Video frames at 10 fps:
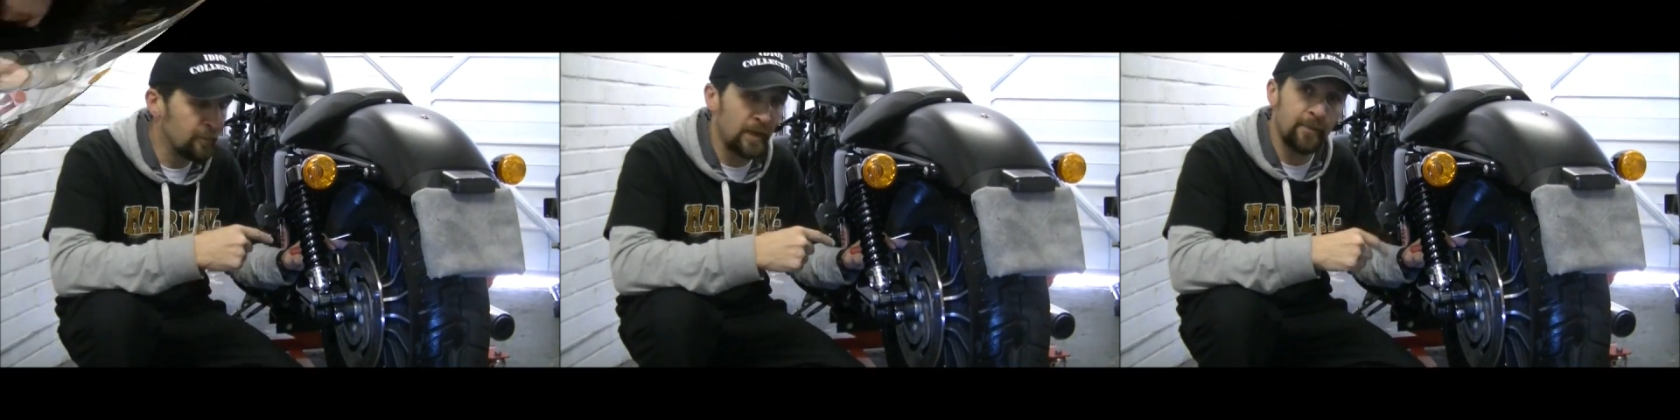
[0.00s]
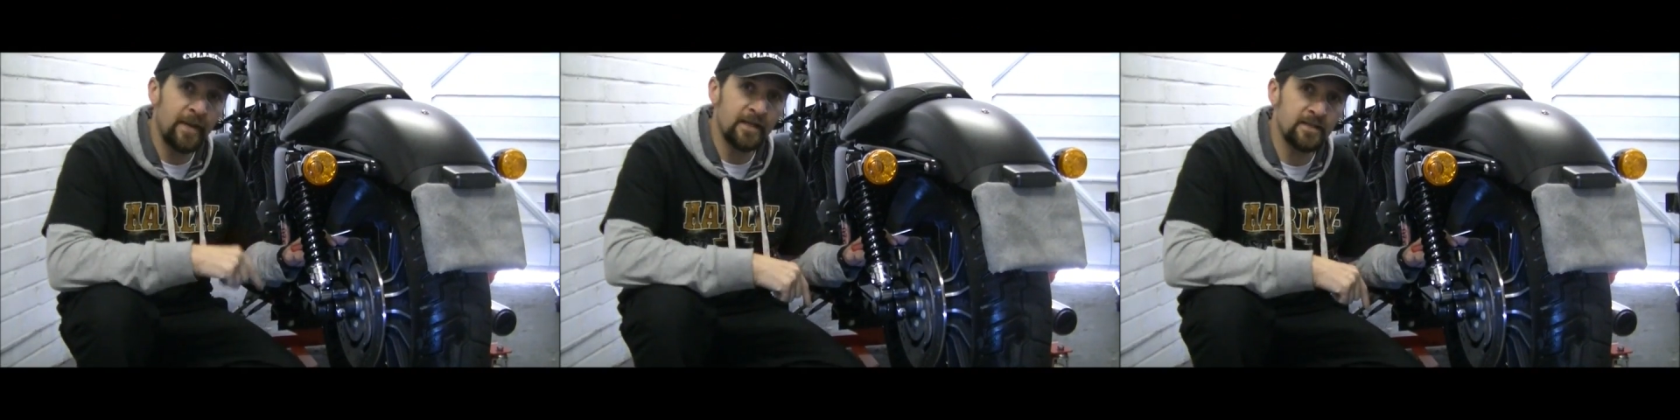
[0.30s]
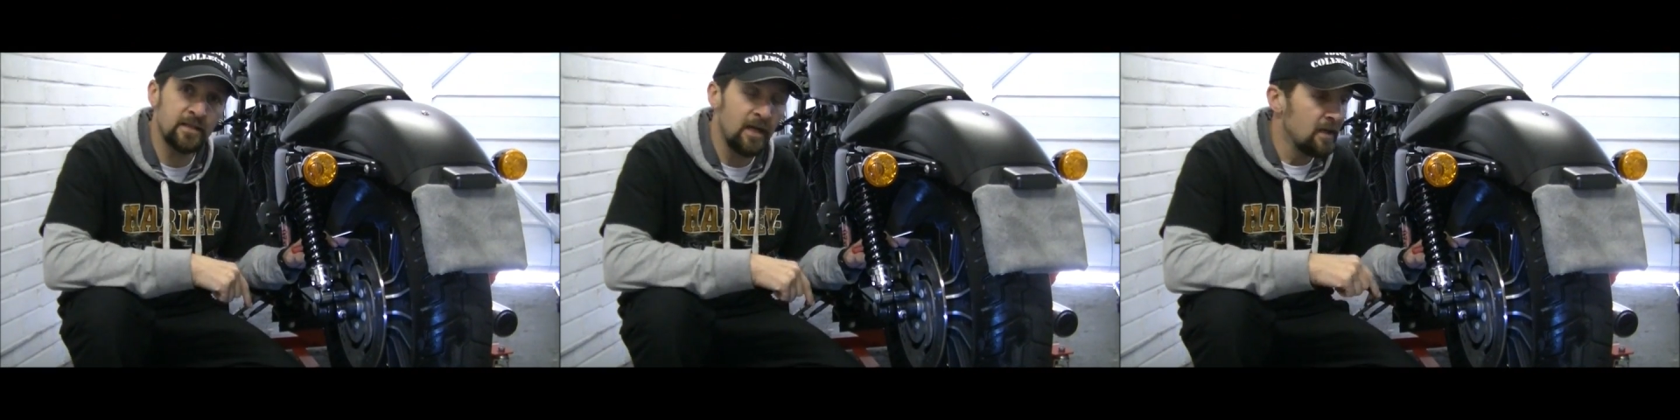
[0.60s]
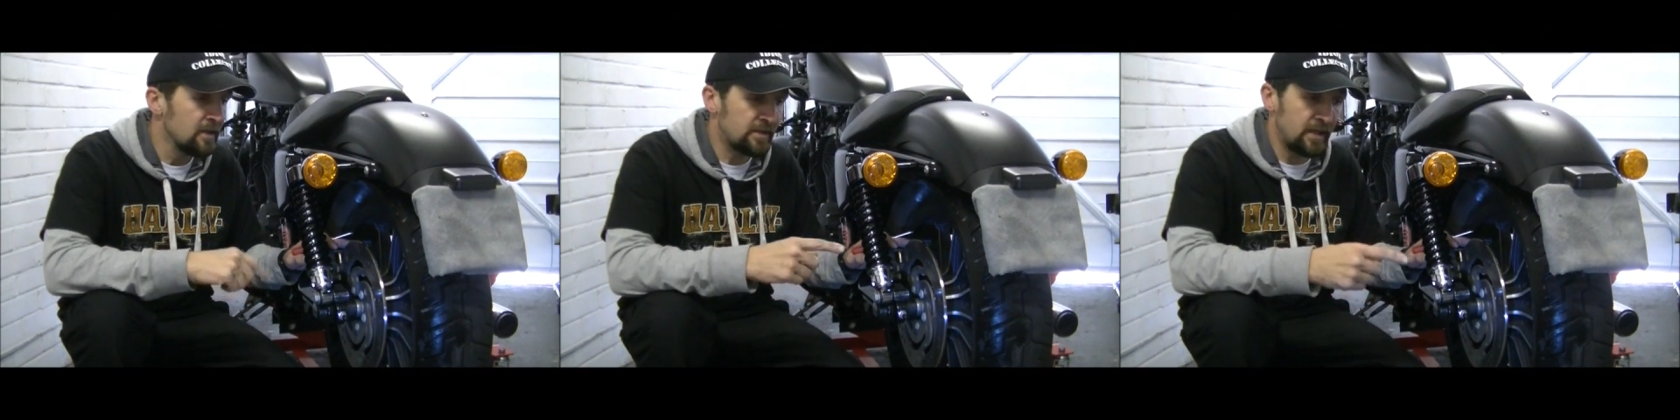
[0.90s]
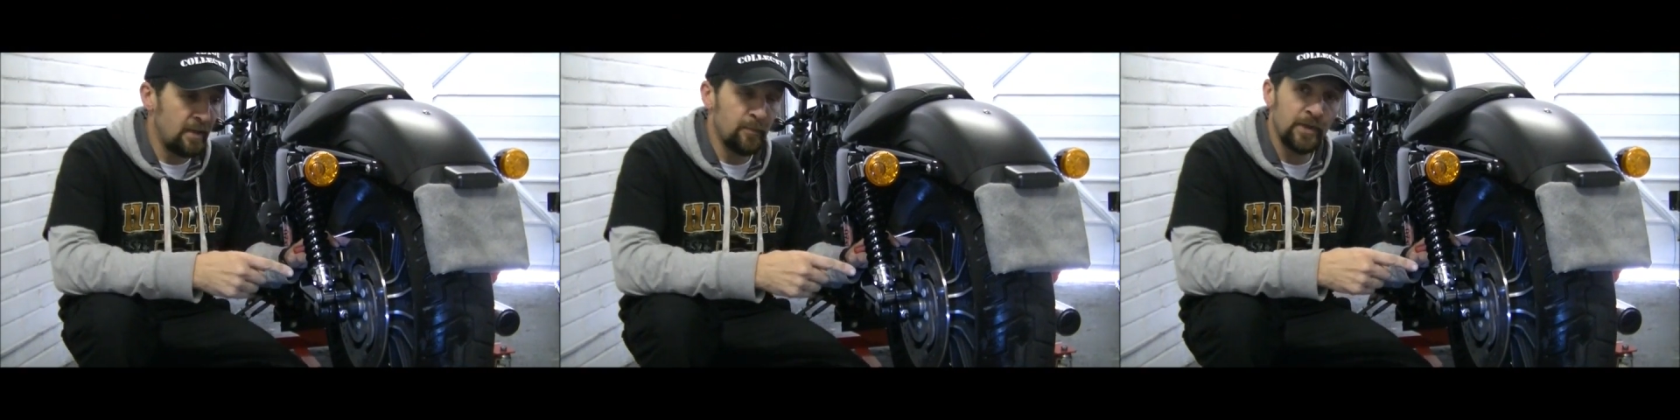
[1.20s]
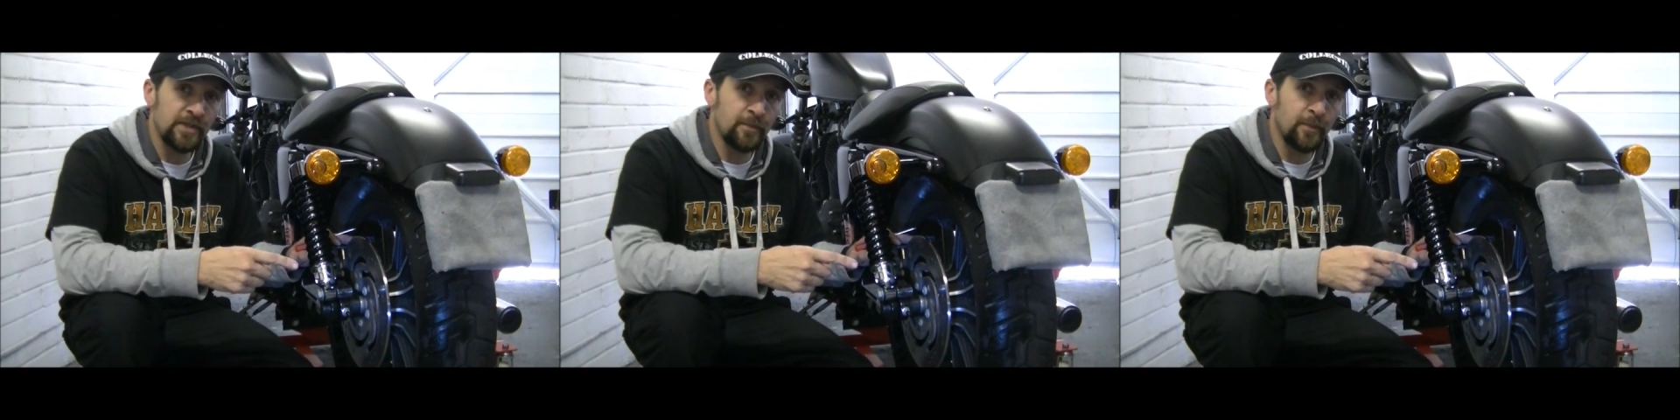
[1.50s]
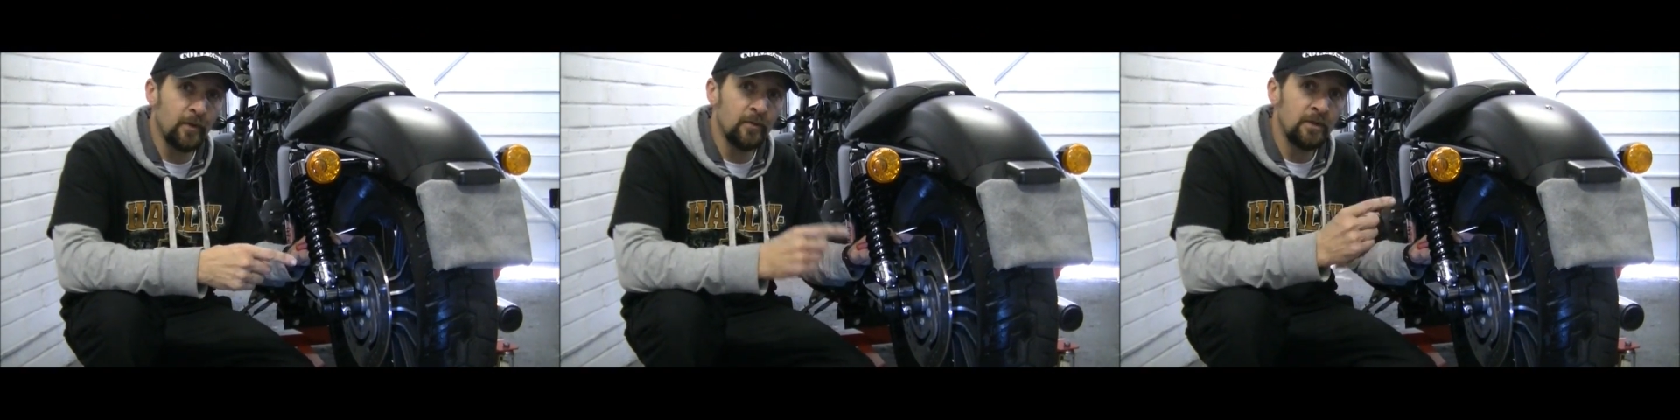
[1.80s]
brake pads. Same
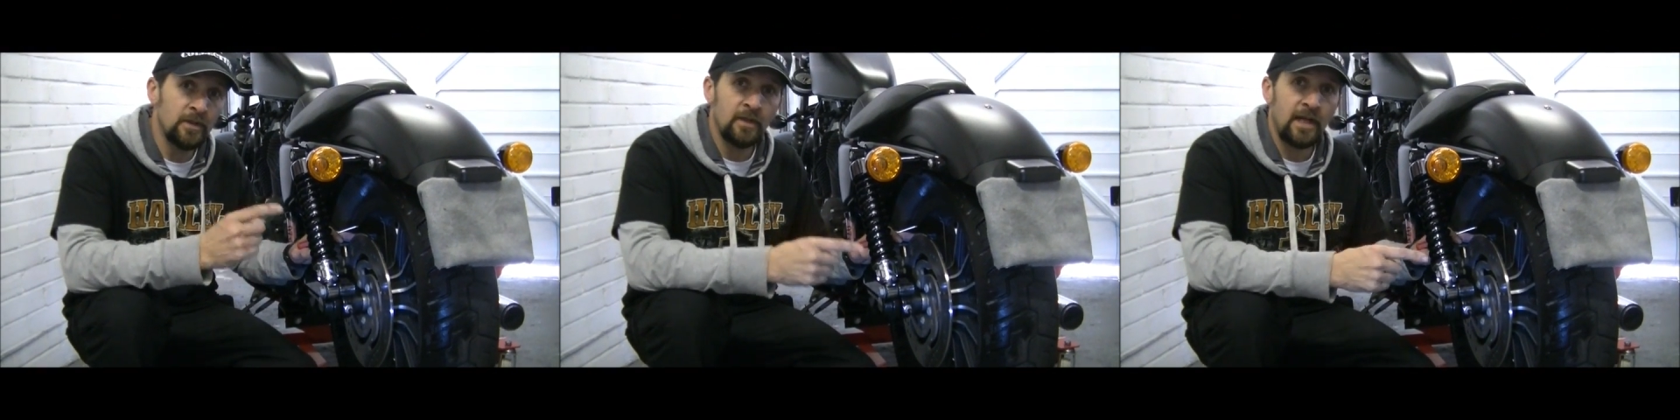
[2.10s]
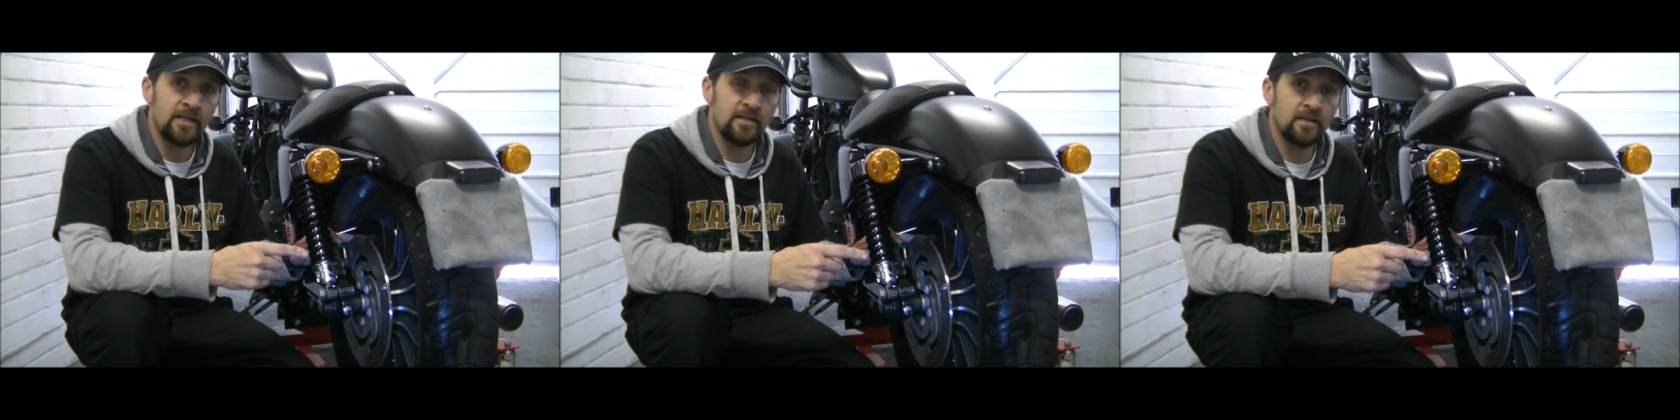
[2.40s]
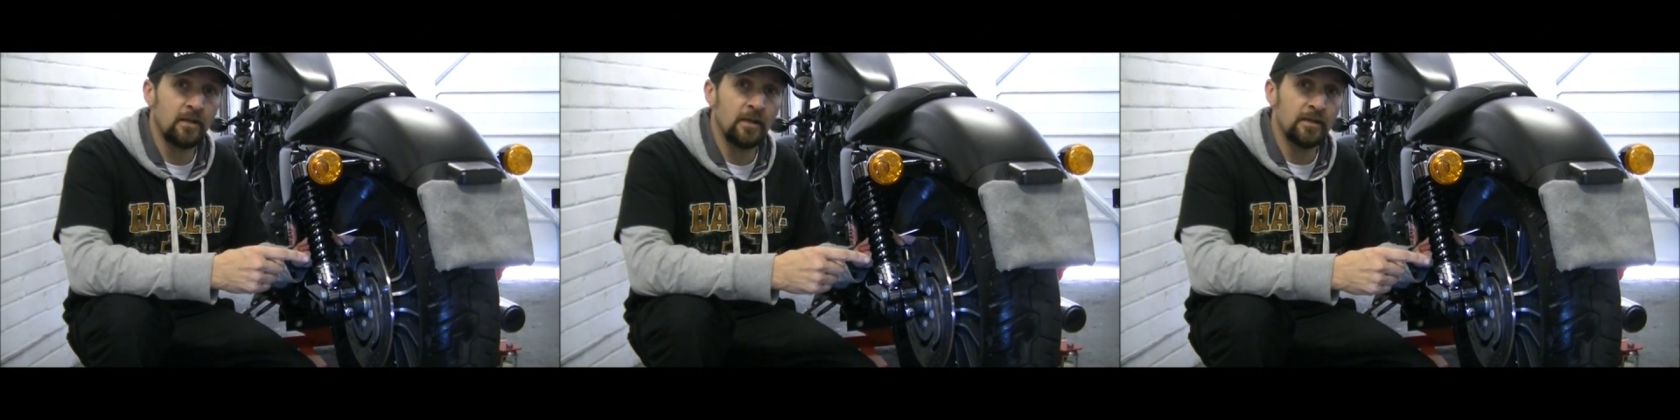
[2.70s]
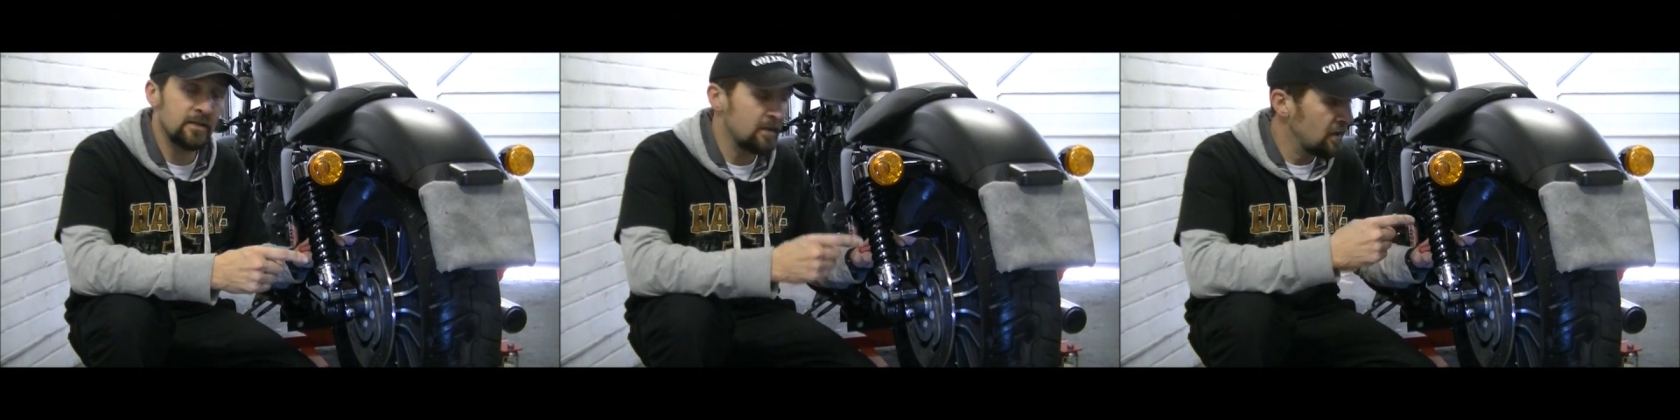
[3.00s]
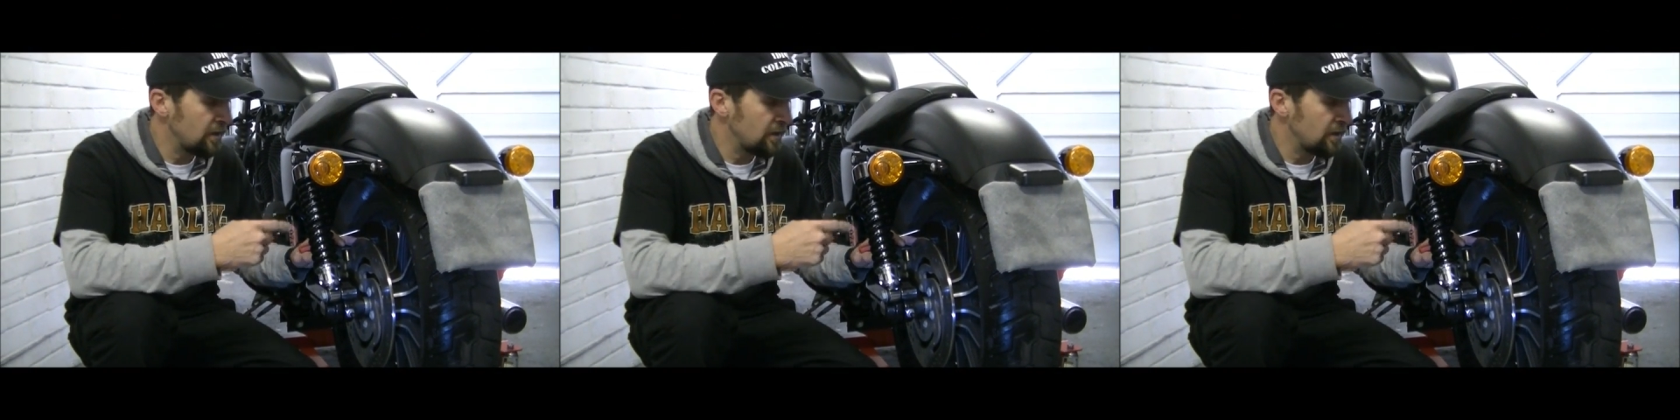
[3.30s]
principle as the tyres.